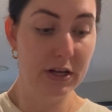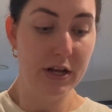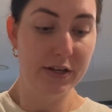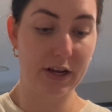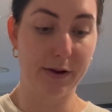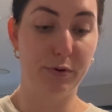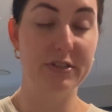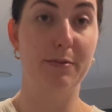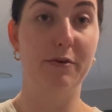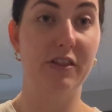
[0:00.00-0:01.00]
so I can put
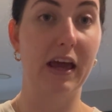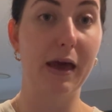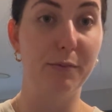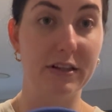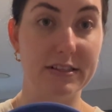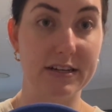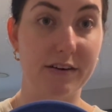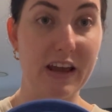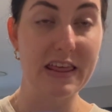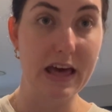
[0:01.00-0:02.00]
some of the kibble and stuff
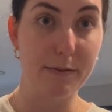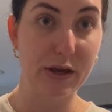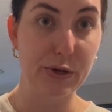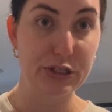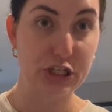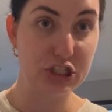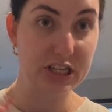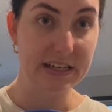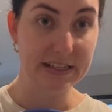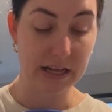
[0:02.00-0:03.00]
in there because she
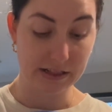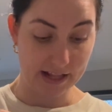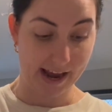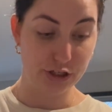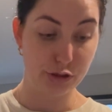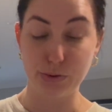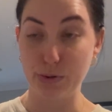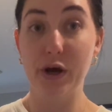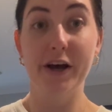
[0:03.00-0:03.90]
does like to